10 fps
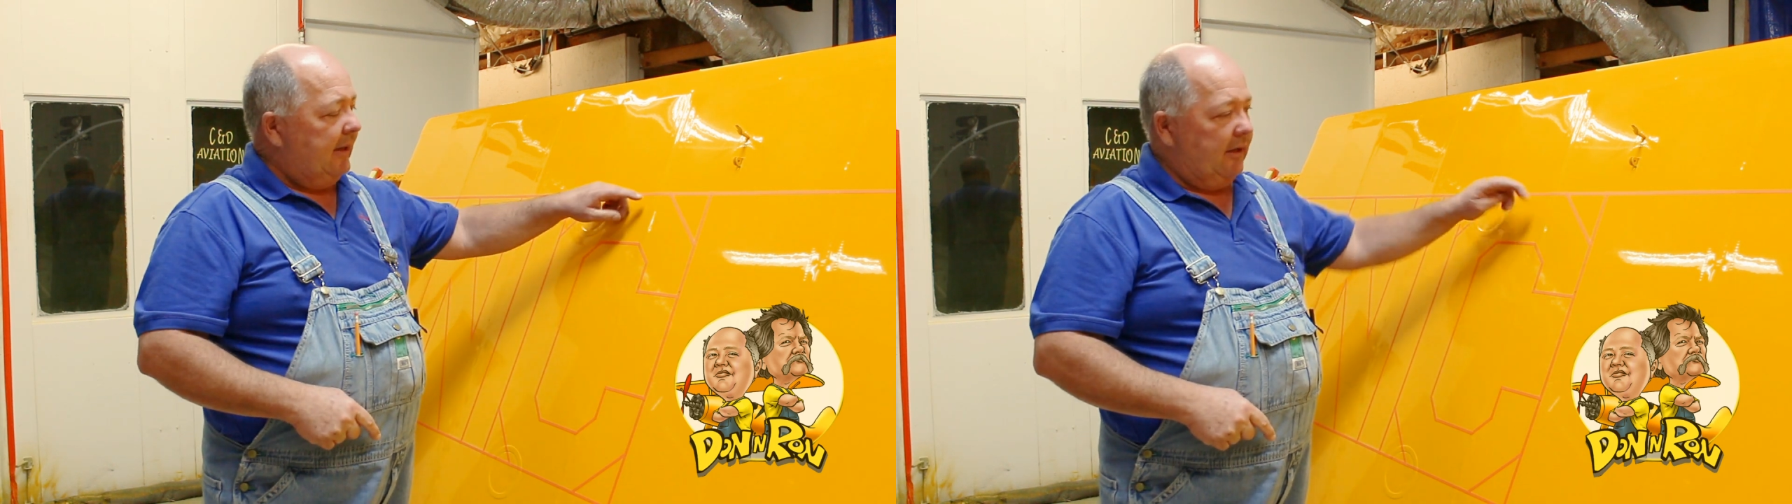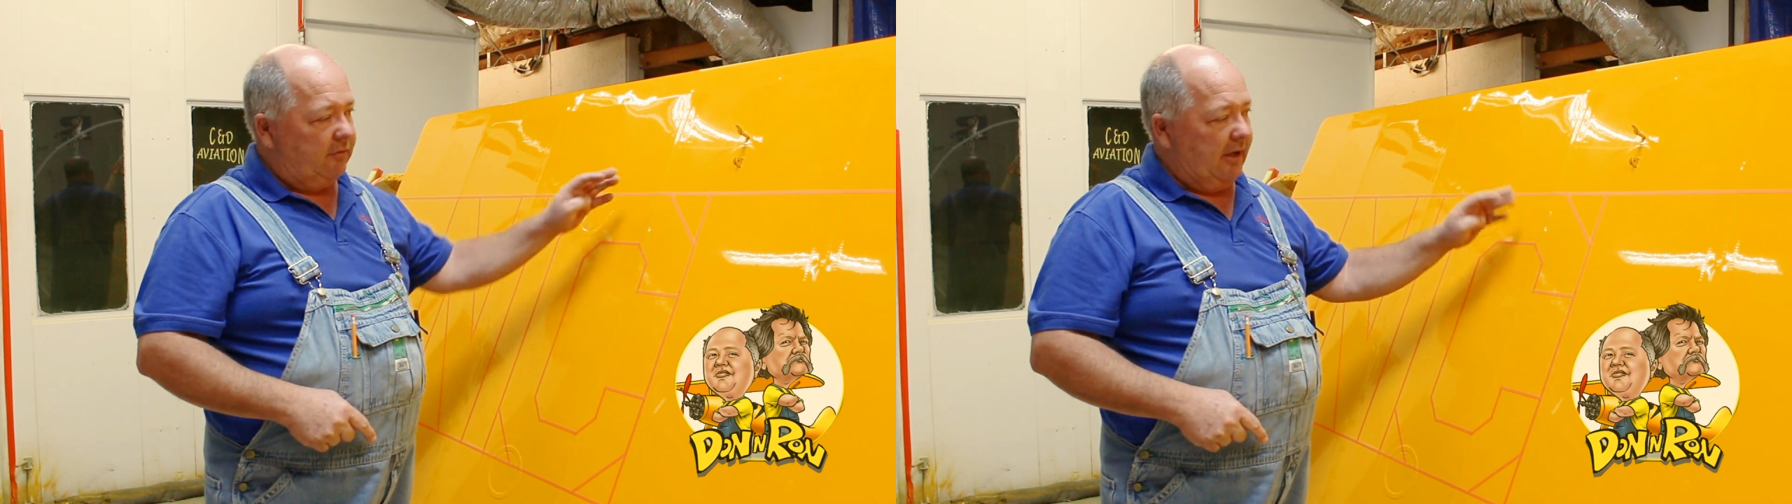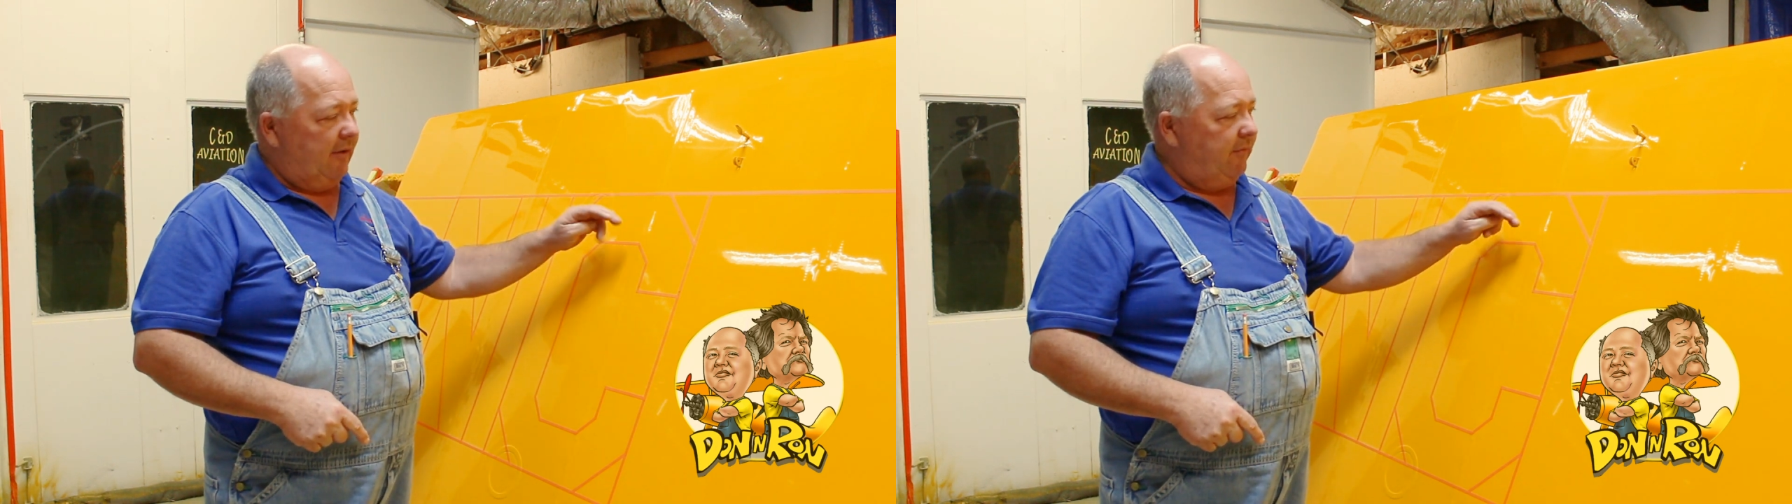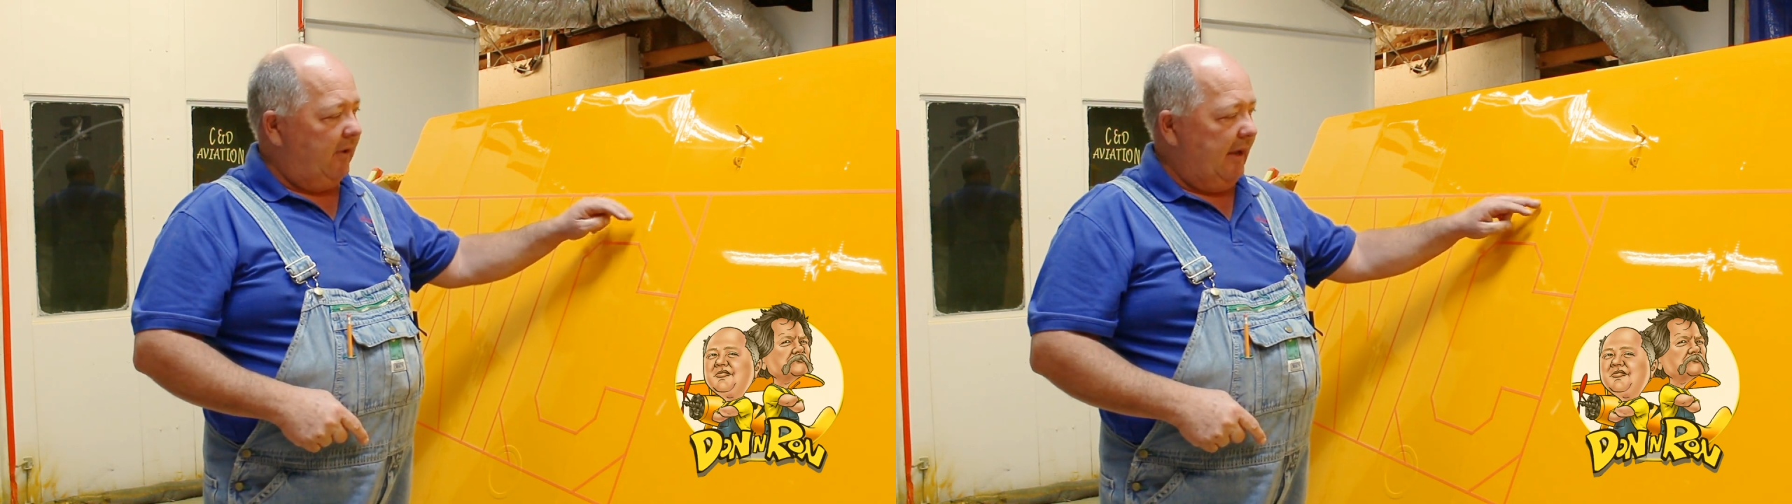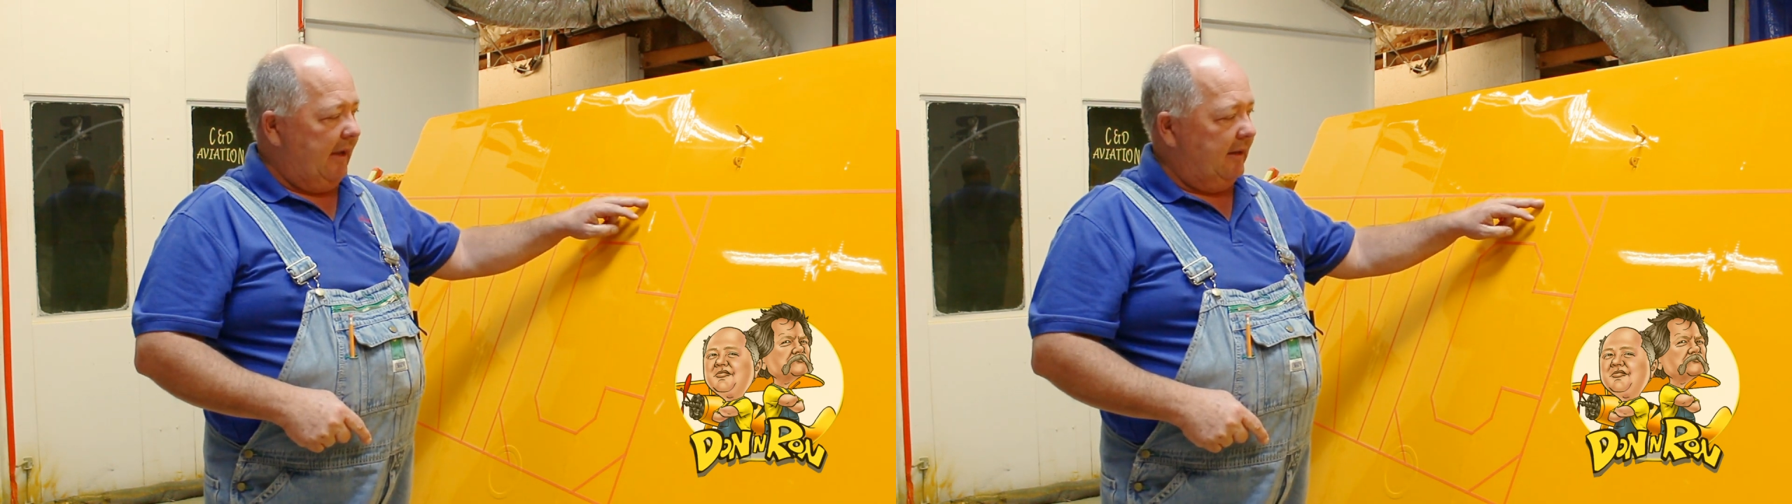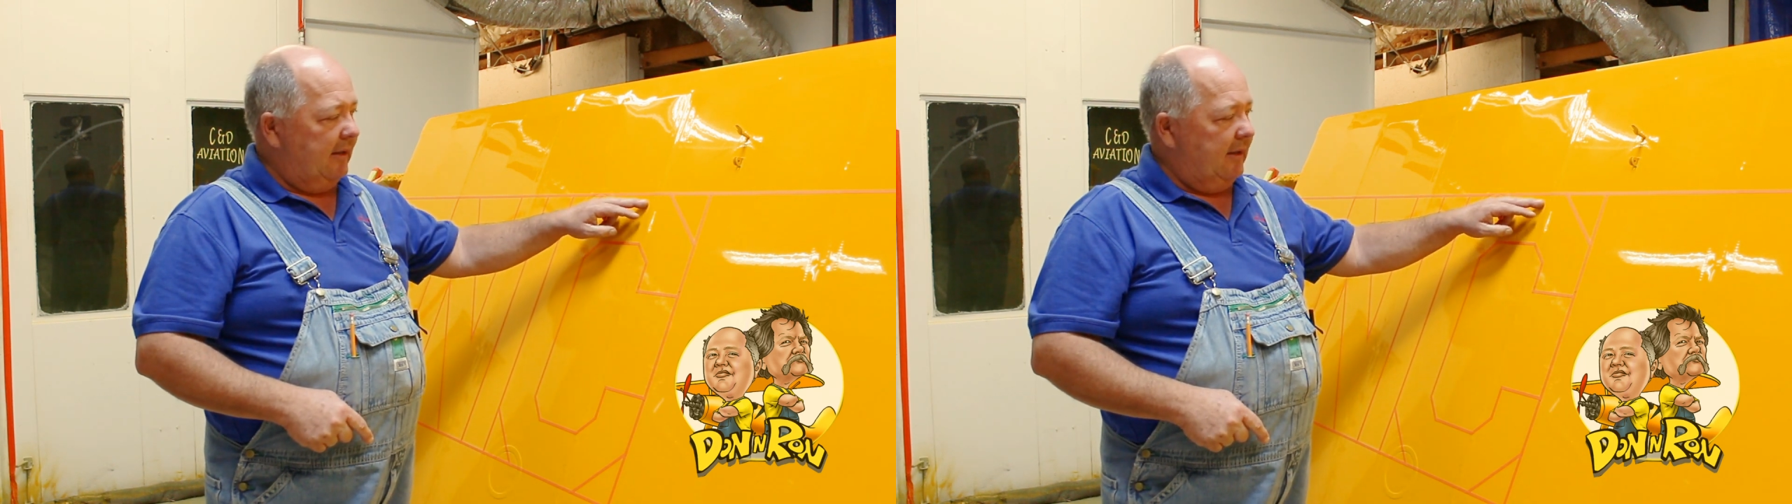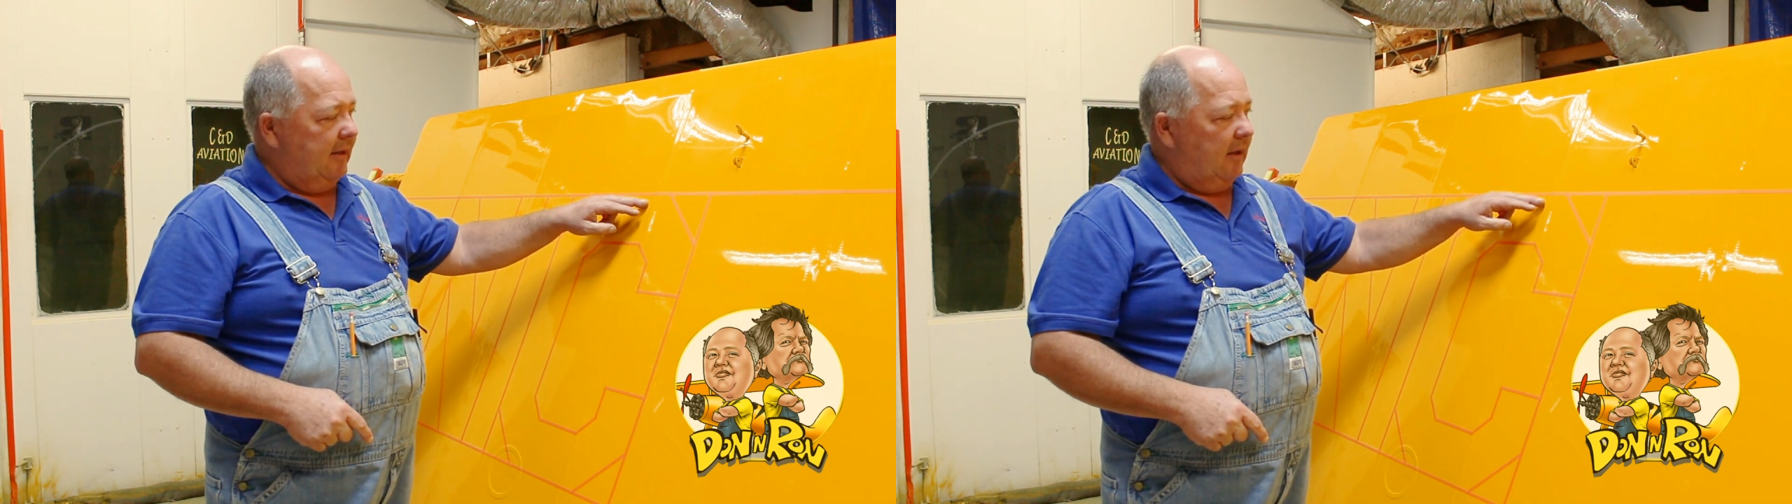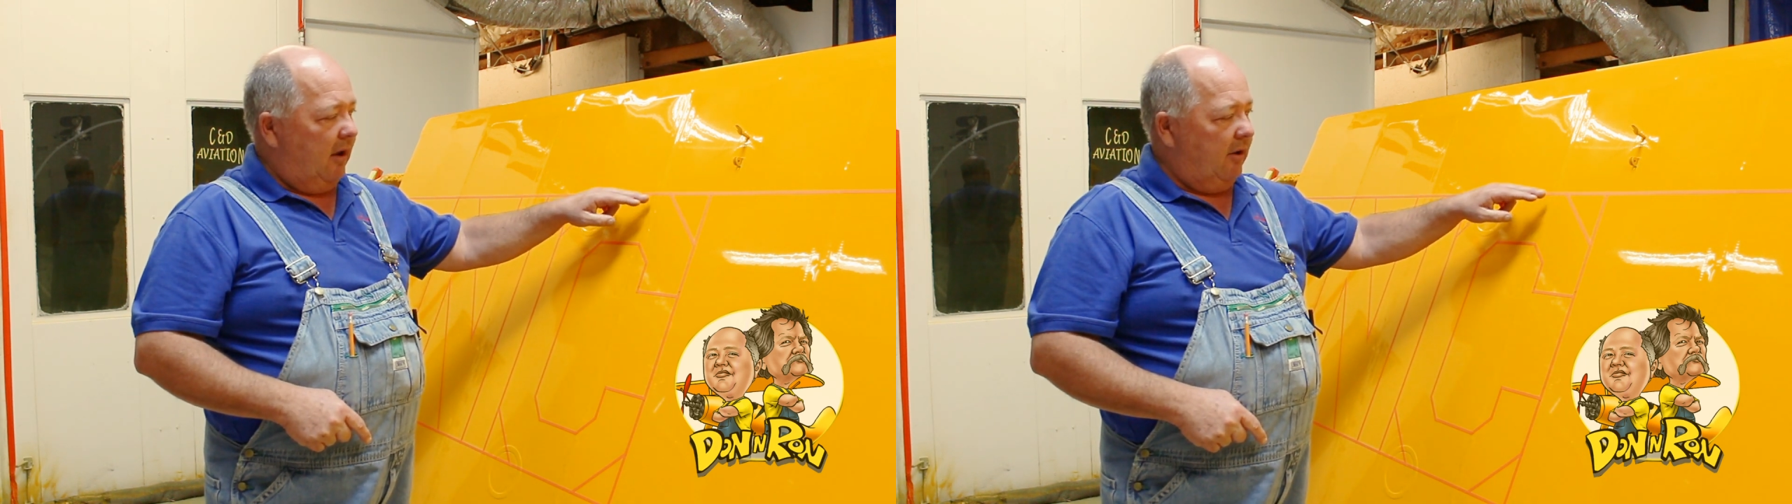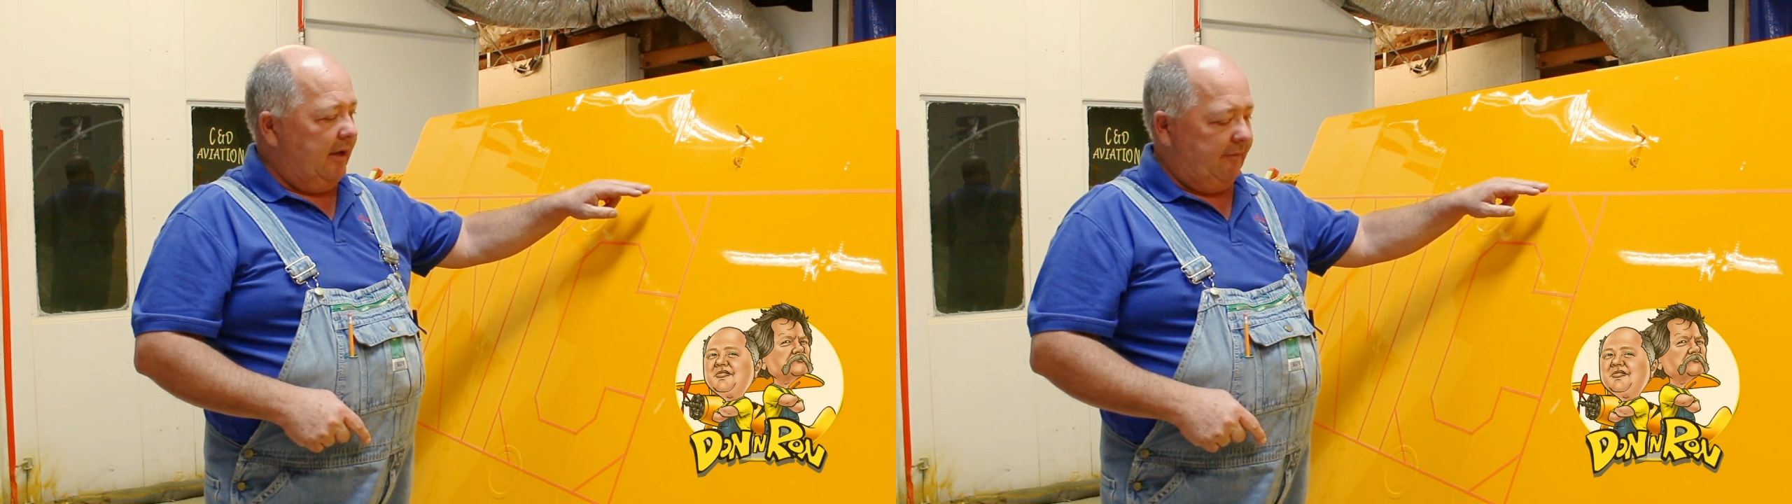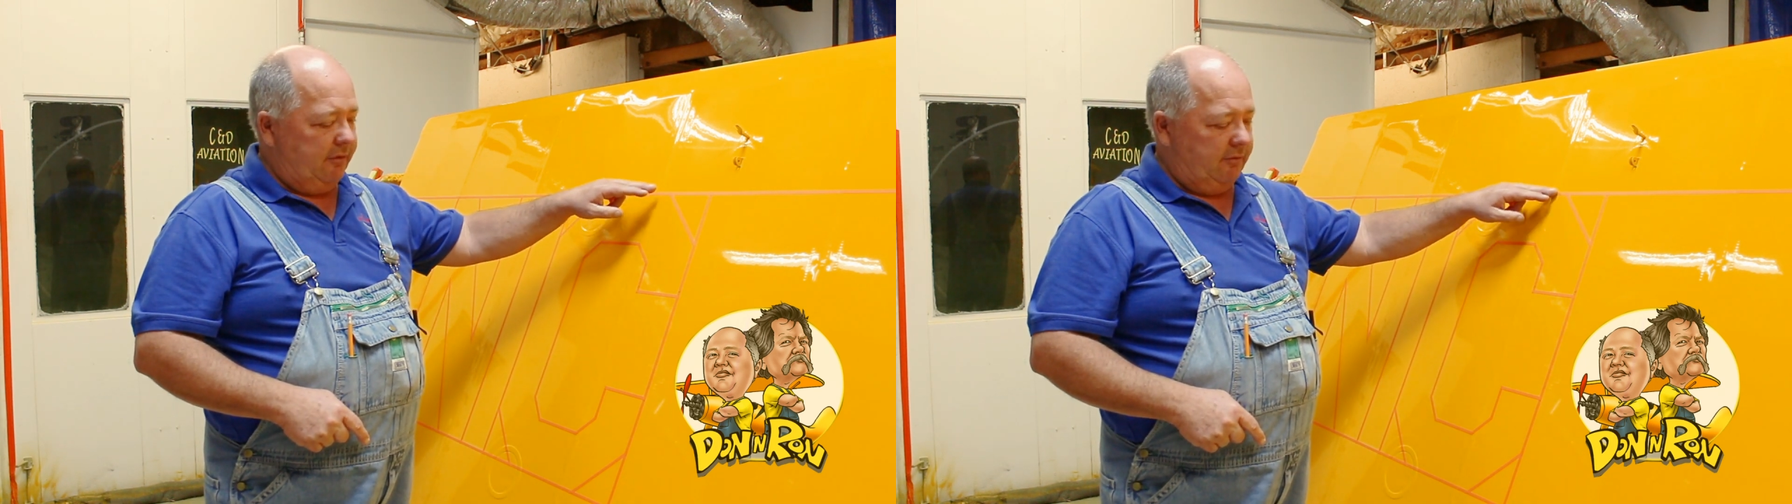and it's not flat, all
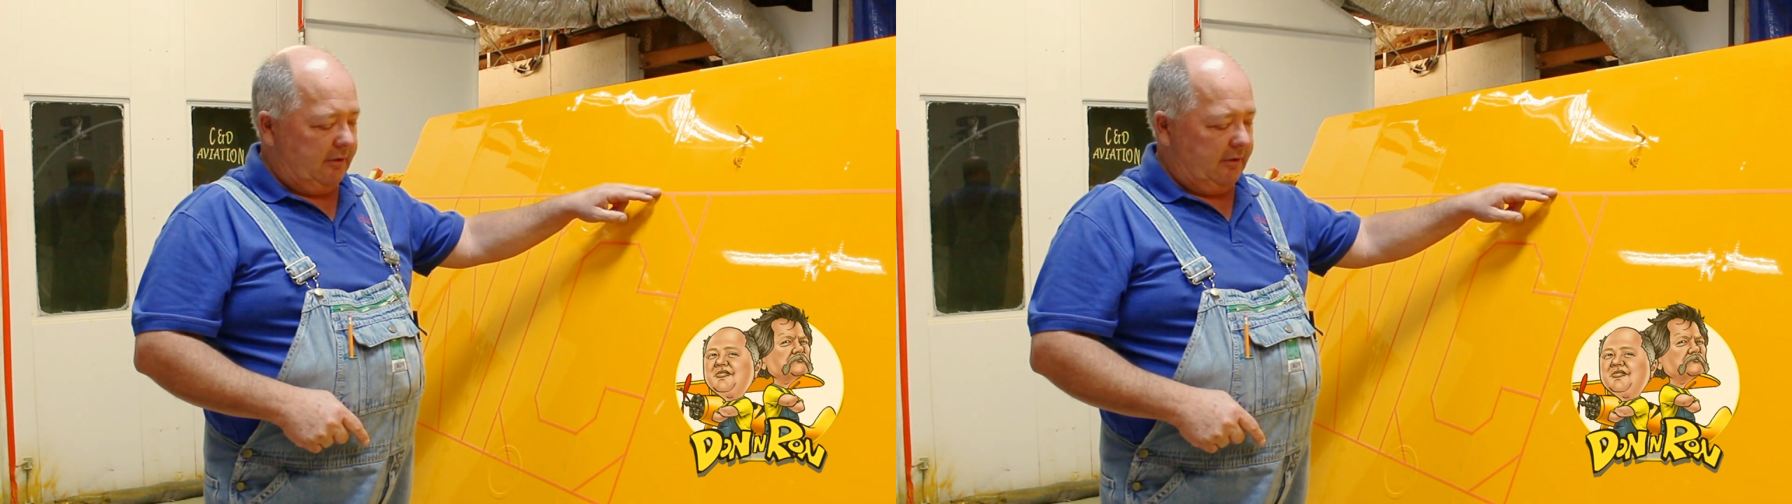you have to do is